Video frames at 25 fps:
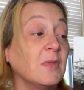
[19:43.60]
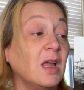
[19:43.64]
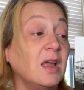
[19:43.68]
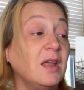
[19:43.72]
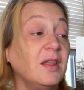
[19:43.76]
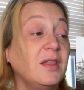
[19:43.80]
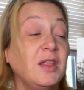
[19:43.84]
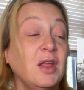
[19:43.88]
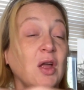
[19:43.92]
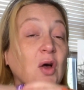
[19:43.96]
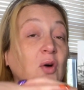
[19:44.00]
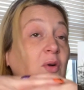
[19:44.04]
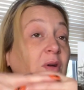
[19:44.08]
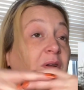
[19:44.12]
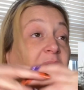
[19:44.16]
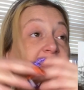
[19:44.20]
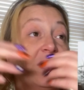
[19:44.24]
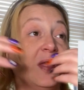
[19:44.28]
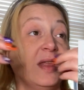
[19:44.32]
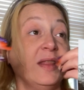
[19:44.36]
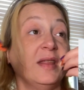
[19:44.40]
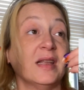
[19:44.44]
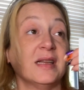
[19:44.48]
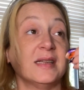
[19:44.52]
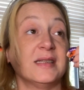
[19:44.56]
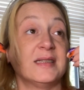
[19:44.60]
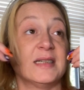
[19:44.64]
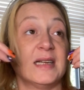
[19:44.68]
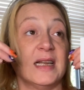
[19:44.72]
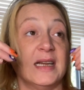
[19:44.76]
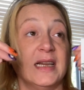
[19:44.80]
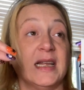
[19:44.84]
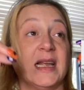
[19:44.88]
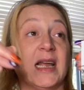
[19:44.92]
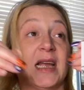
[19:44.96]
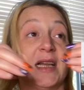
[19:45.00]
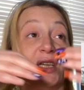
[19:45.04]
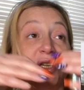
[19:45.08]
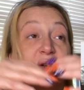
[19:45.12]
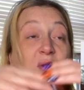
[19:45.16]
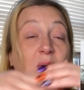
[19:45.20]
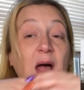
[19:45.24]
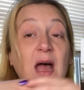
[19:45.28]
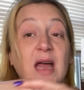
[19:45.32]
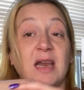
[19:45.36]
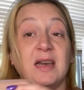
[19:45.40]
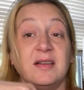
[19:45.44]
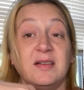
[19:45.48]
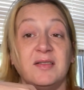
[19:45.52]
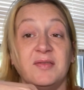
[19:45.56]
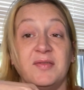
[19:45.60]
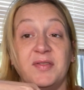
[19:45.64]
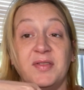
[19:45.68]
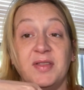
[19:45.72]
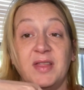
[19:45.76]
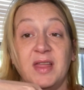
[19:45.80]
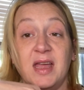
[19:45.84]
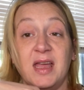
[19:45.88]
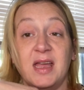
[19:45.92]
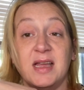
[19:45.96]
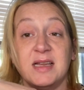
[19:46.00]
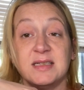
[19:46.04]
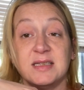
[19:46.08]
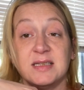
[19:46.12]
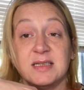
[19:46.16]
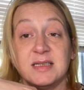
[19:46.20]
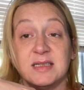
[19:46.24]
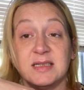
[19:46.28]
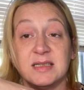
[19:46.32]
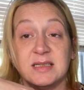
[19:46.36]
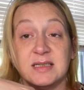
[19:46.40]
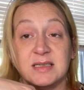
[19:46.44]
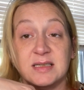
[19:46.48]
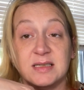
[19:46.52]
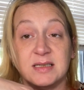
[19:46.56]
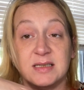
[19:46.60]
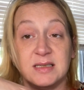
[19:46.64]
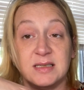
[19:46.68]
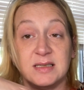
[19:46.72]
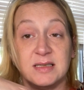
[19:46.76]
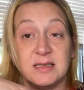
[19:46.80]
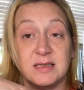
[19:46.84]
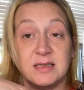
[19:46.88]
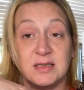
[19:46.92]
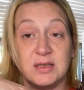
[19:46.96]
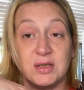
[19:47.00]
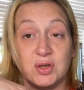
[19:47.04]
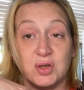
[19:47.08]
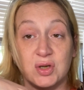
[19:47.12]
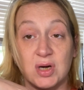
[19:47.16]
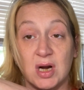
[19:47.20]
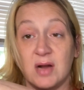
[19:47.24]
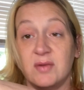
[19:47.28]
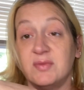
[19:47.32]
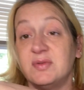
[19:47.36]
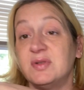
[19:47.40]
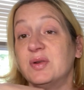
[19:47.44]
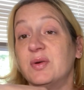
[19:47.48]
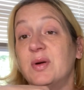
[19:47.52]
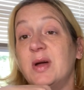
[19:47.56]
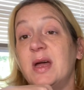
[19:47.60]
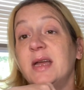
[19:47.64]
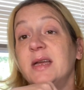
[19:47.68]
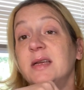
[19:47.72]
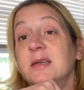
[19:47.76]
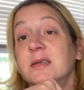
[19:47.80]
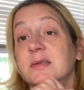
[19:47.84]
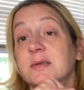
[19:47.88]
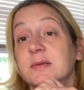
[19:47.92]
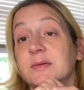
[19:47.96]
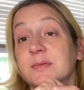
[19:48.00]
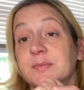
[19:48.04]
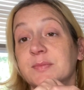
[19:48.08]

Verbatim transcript: the only thing that's going to get you out of this drives away.